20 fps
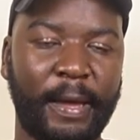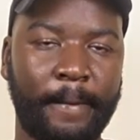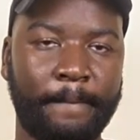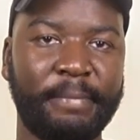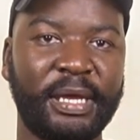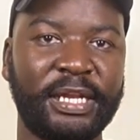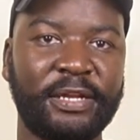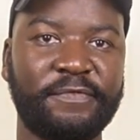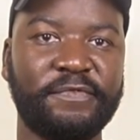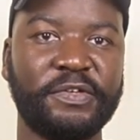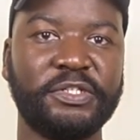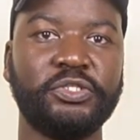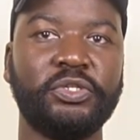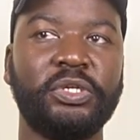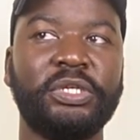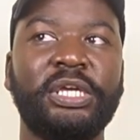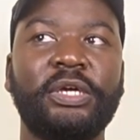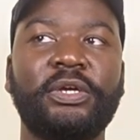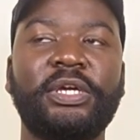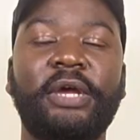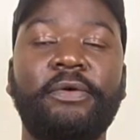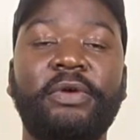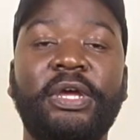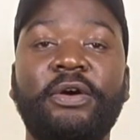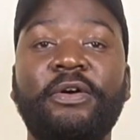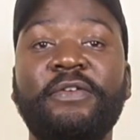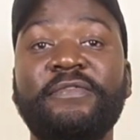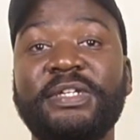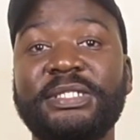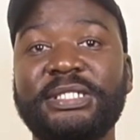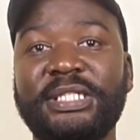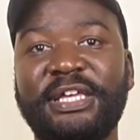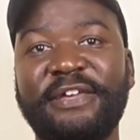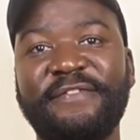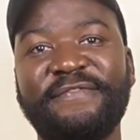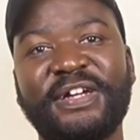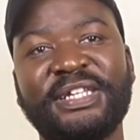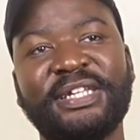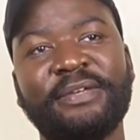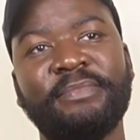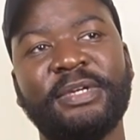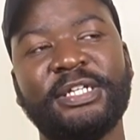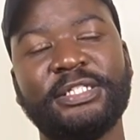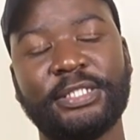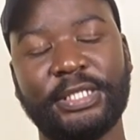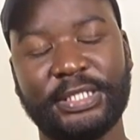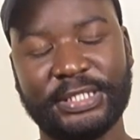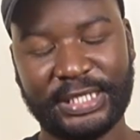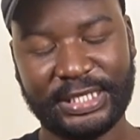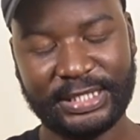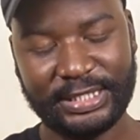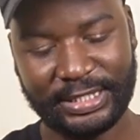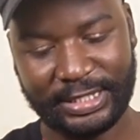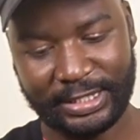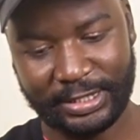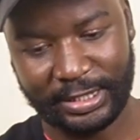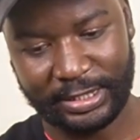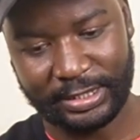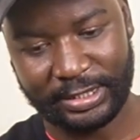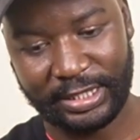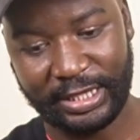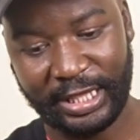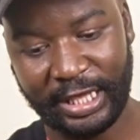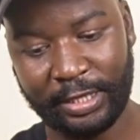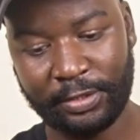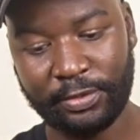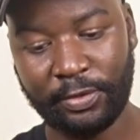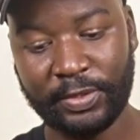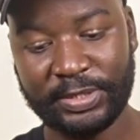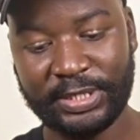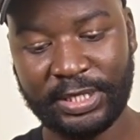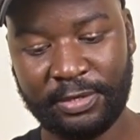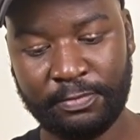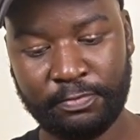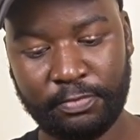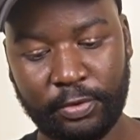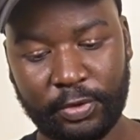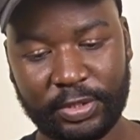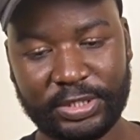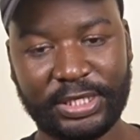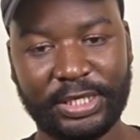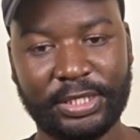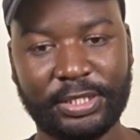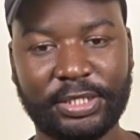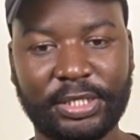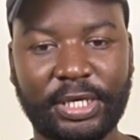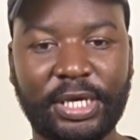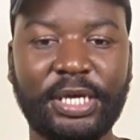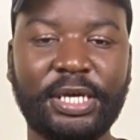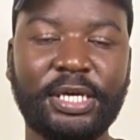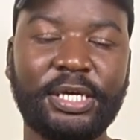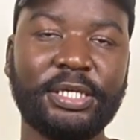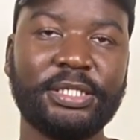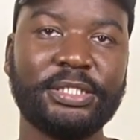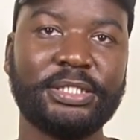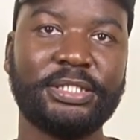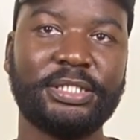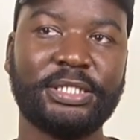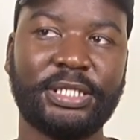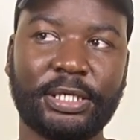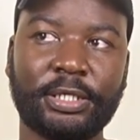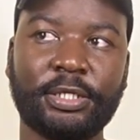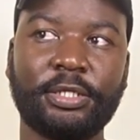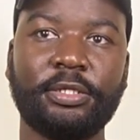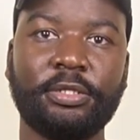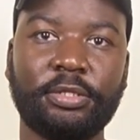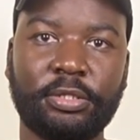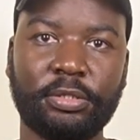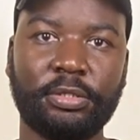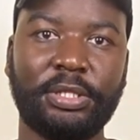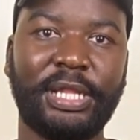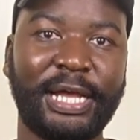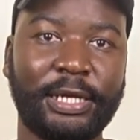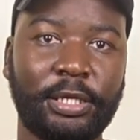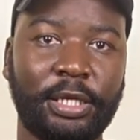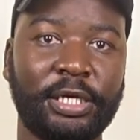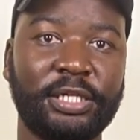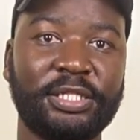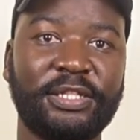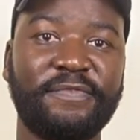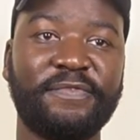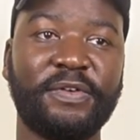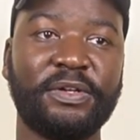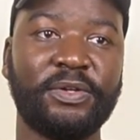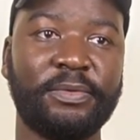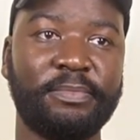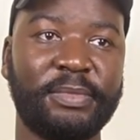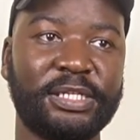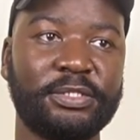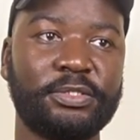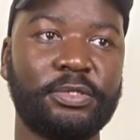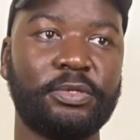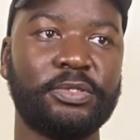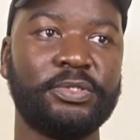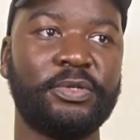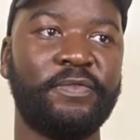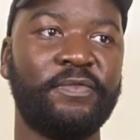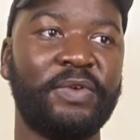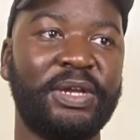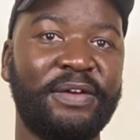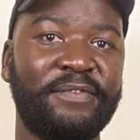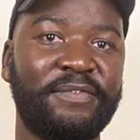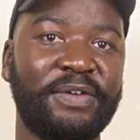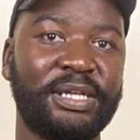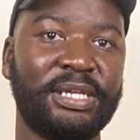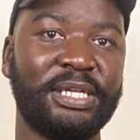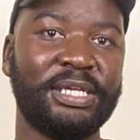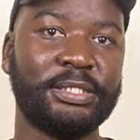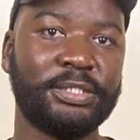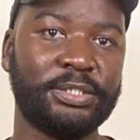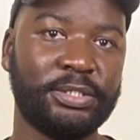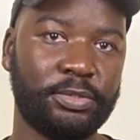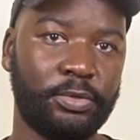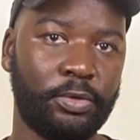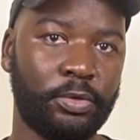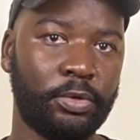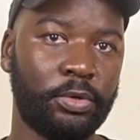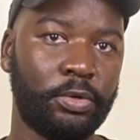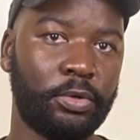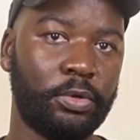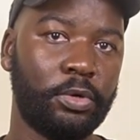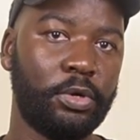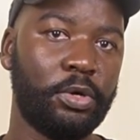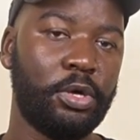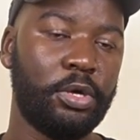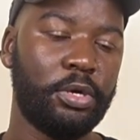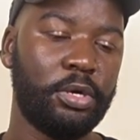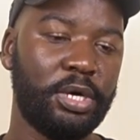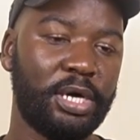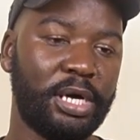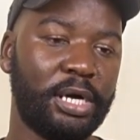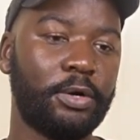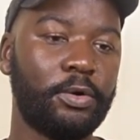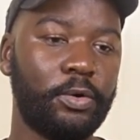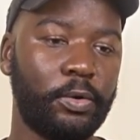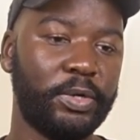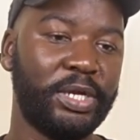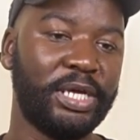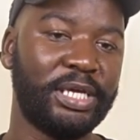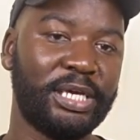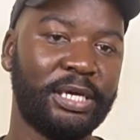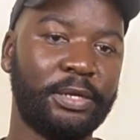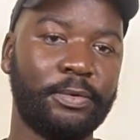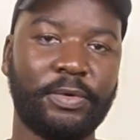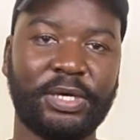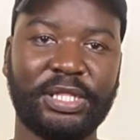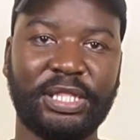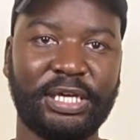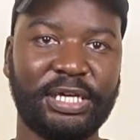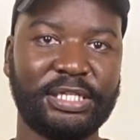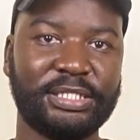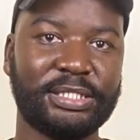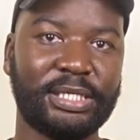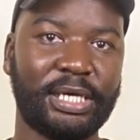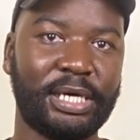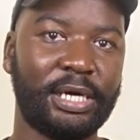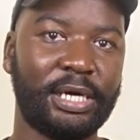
benefit you in your career. Obviously, fundamentals, I still think those are important. Still, learn the fundamentals of whatever it is you're coding in, whether it's